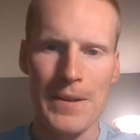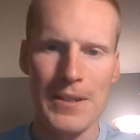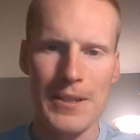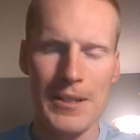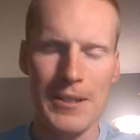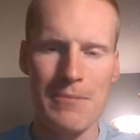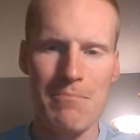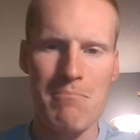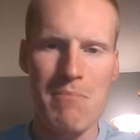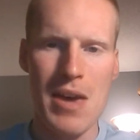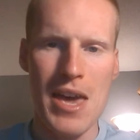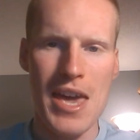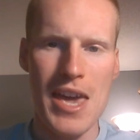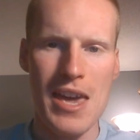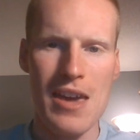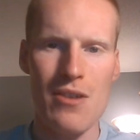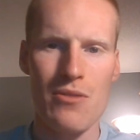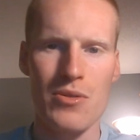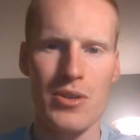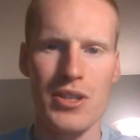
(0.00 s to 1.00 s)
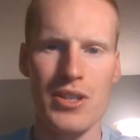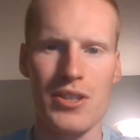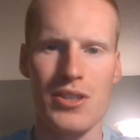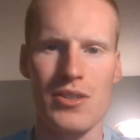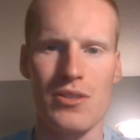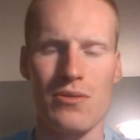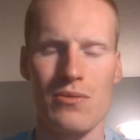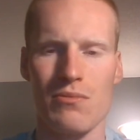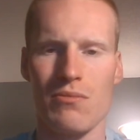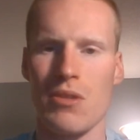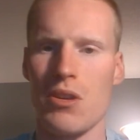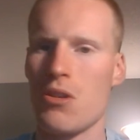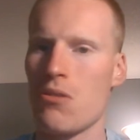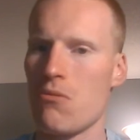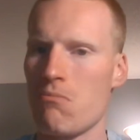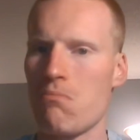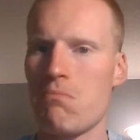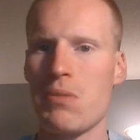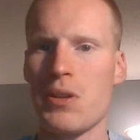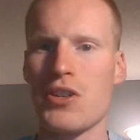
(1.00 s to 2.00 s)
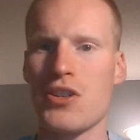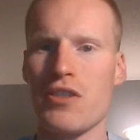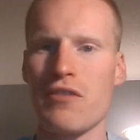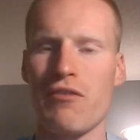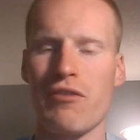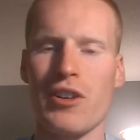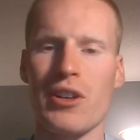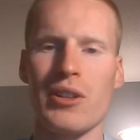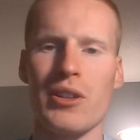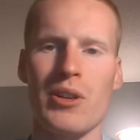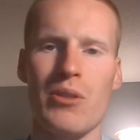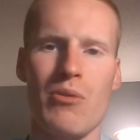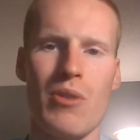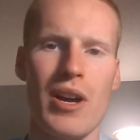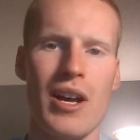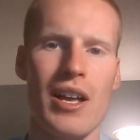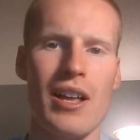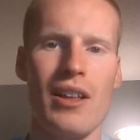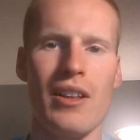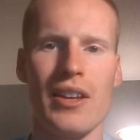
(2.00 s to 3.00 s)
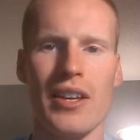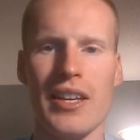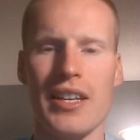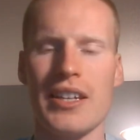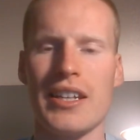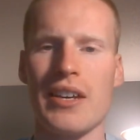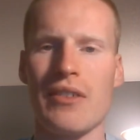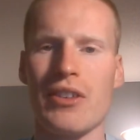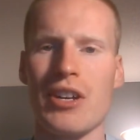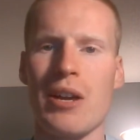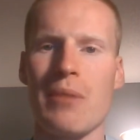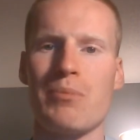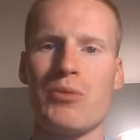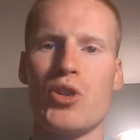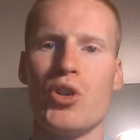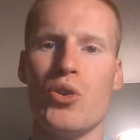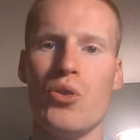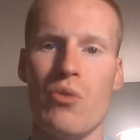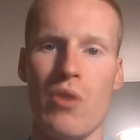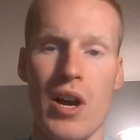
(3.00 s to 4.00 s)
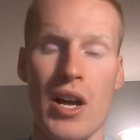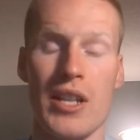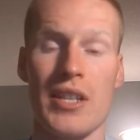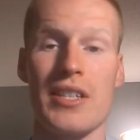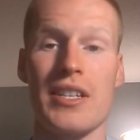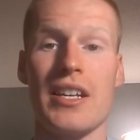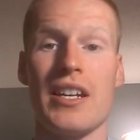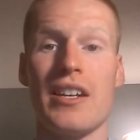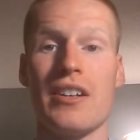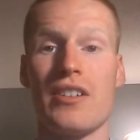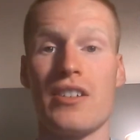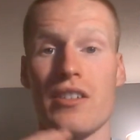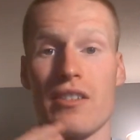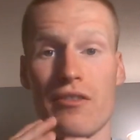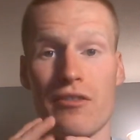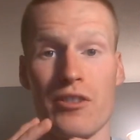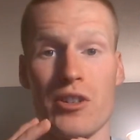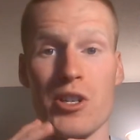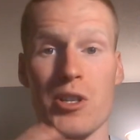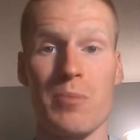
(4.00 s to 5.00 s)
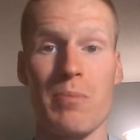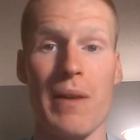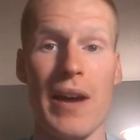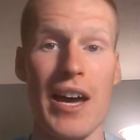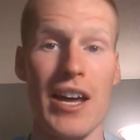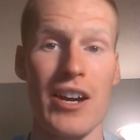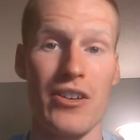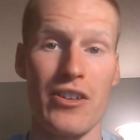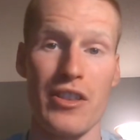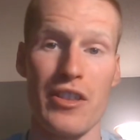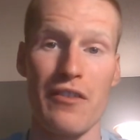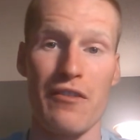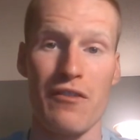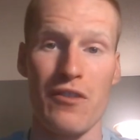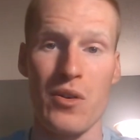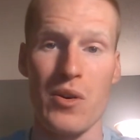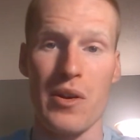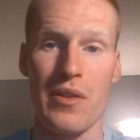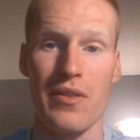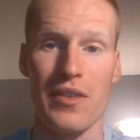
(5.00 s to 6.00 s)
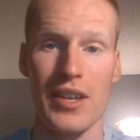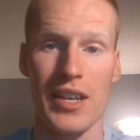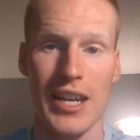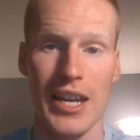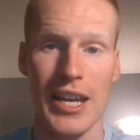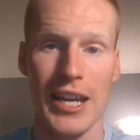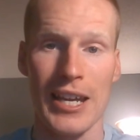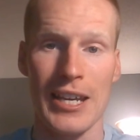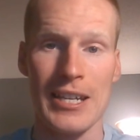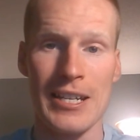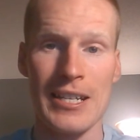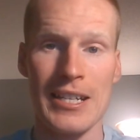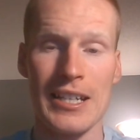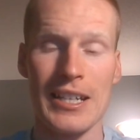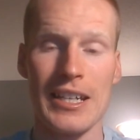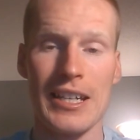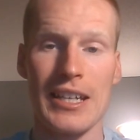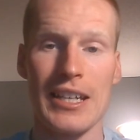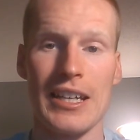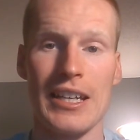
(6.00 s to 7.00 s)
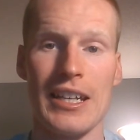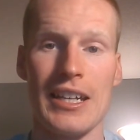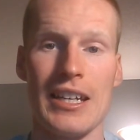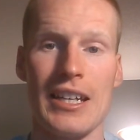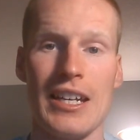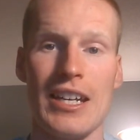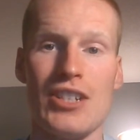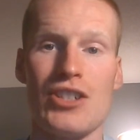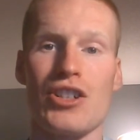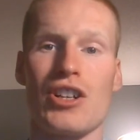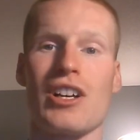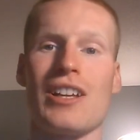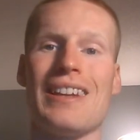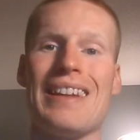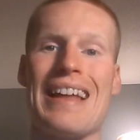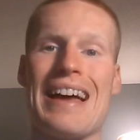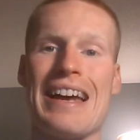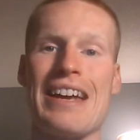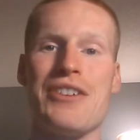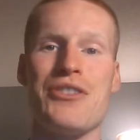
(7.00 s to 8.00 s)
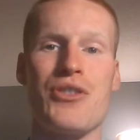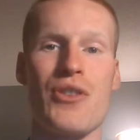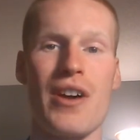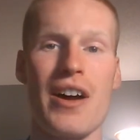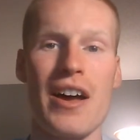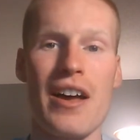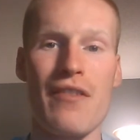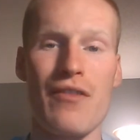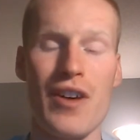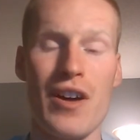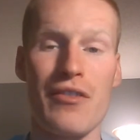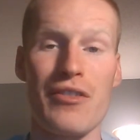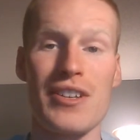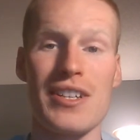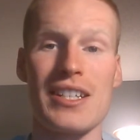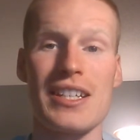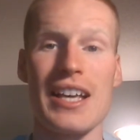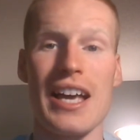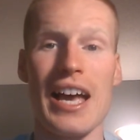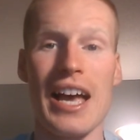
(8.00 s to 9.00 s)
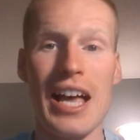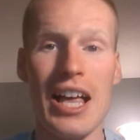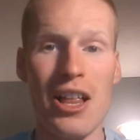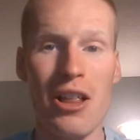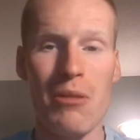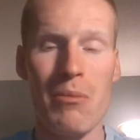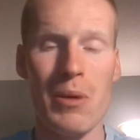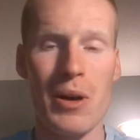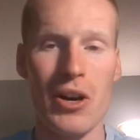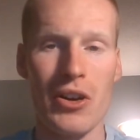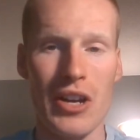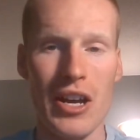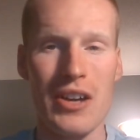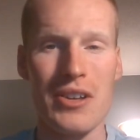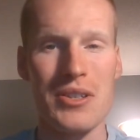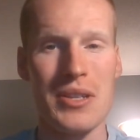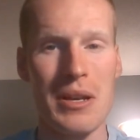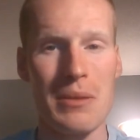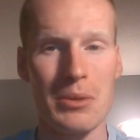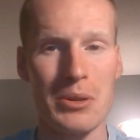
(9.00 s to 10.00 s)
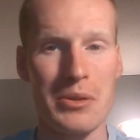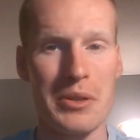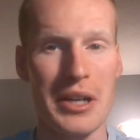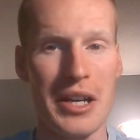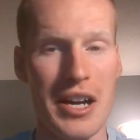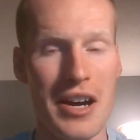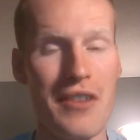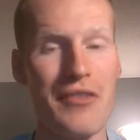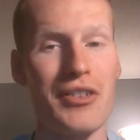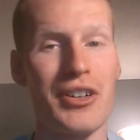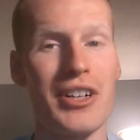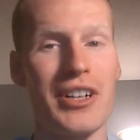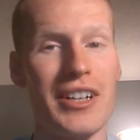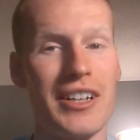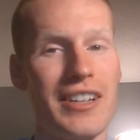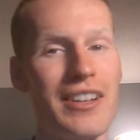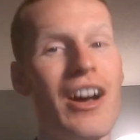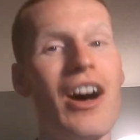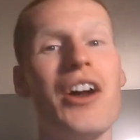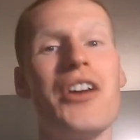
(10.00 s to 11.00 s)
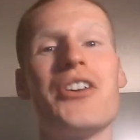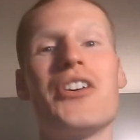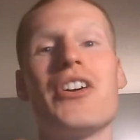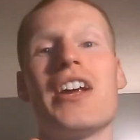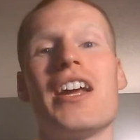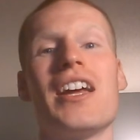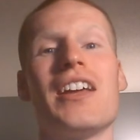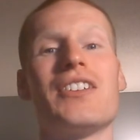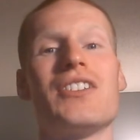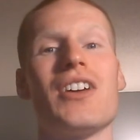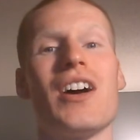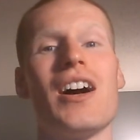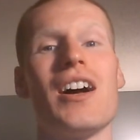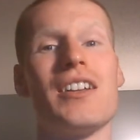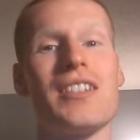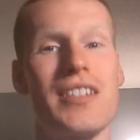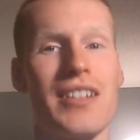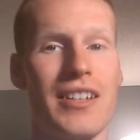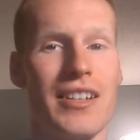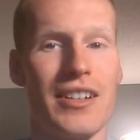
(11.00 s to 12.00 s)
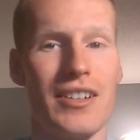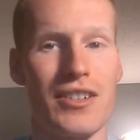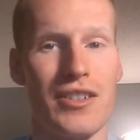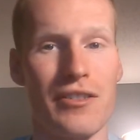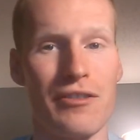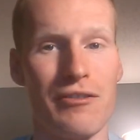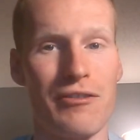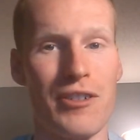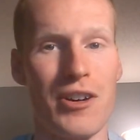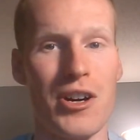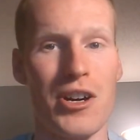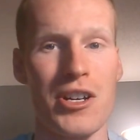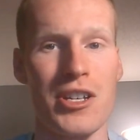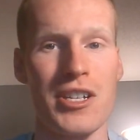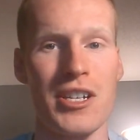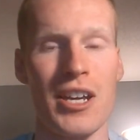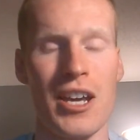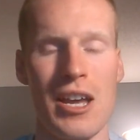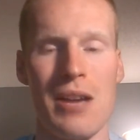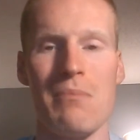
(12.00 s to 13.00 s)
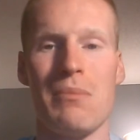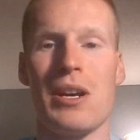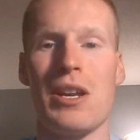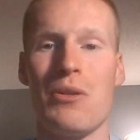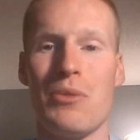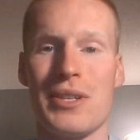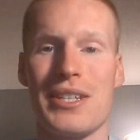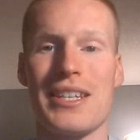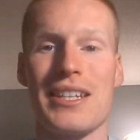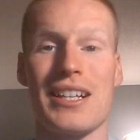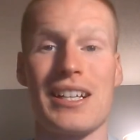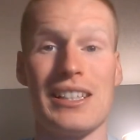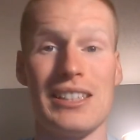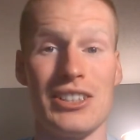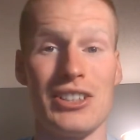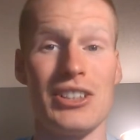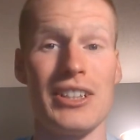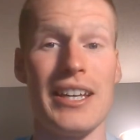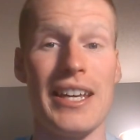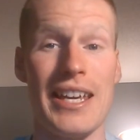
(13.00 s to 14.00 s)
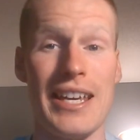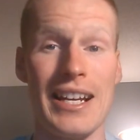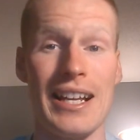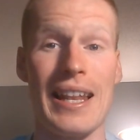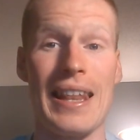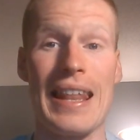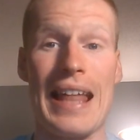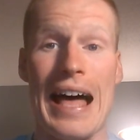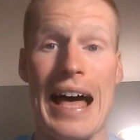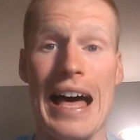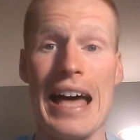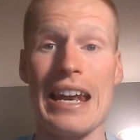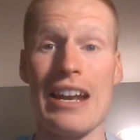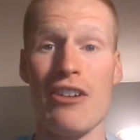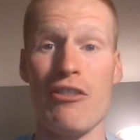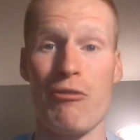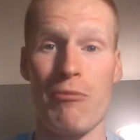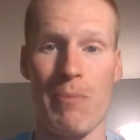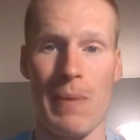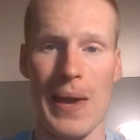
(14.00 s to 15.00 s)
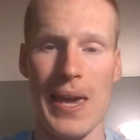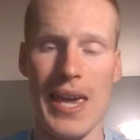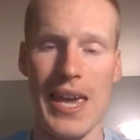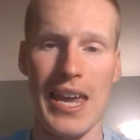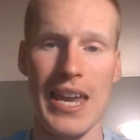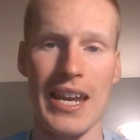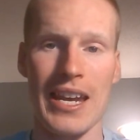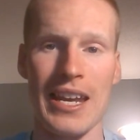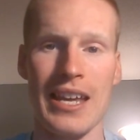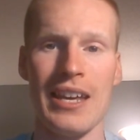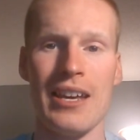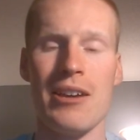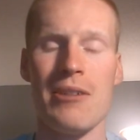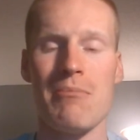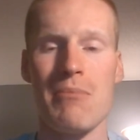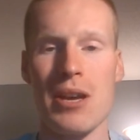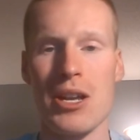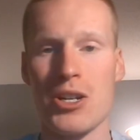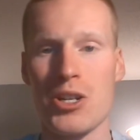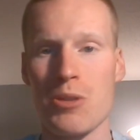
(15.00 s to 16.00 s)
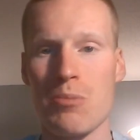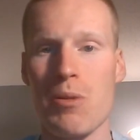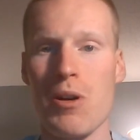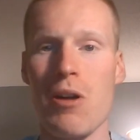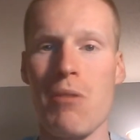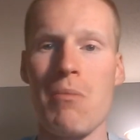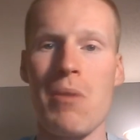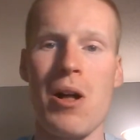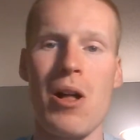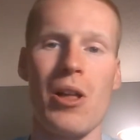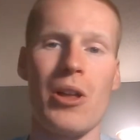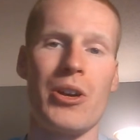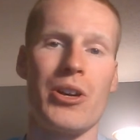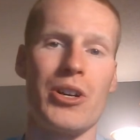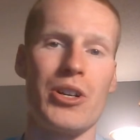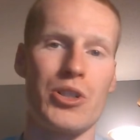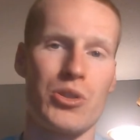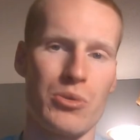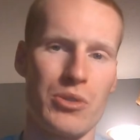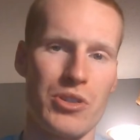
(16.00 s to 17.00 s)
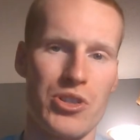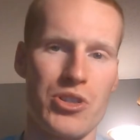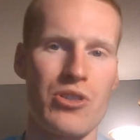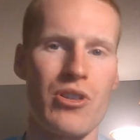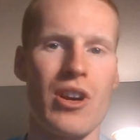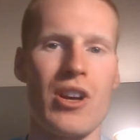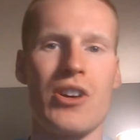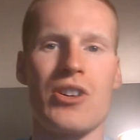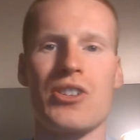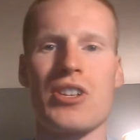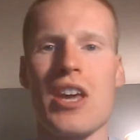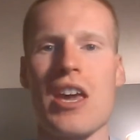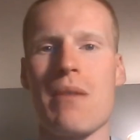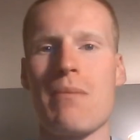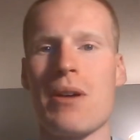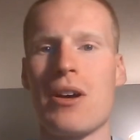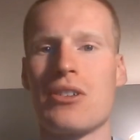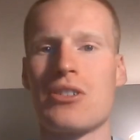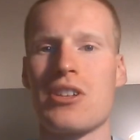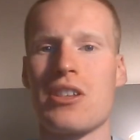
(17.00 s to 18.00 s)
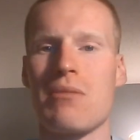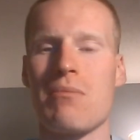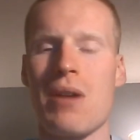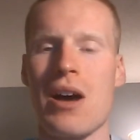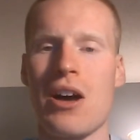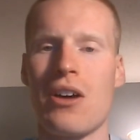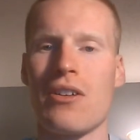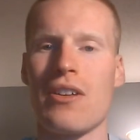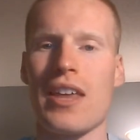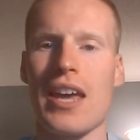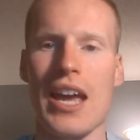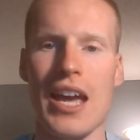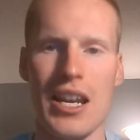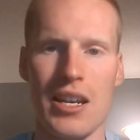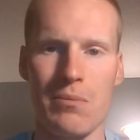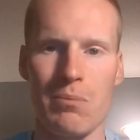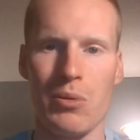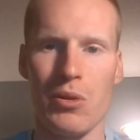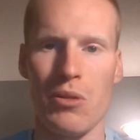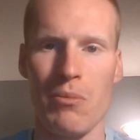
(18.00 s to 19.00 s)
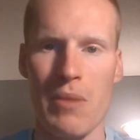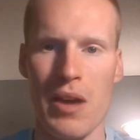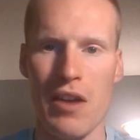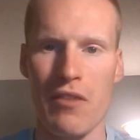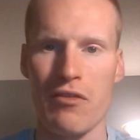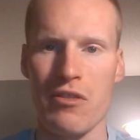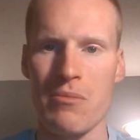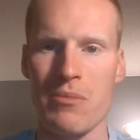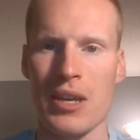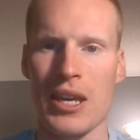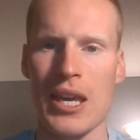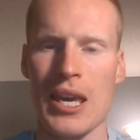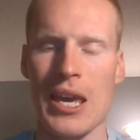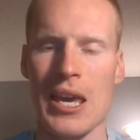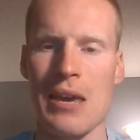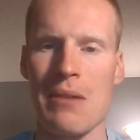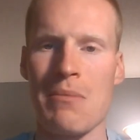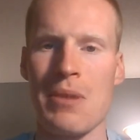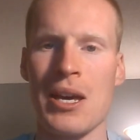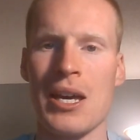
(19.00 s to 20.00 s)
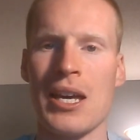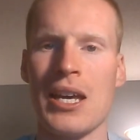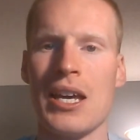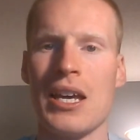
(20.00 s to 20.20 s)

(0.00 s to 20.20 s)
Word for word: Uh, May was pitching fairly well. He'd given up two runs and to the first batter in the fourth inning he took a line drive off his elbow. Now he was able to recover, underhand toss it to first, but he was clearly in a lot of pain. Manager Paul Molitor, Twins trainers came out to the mound. They had to pull May from the game.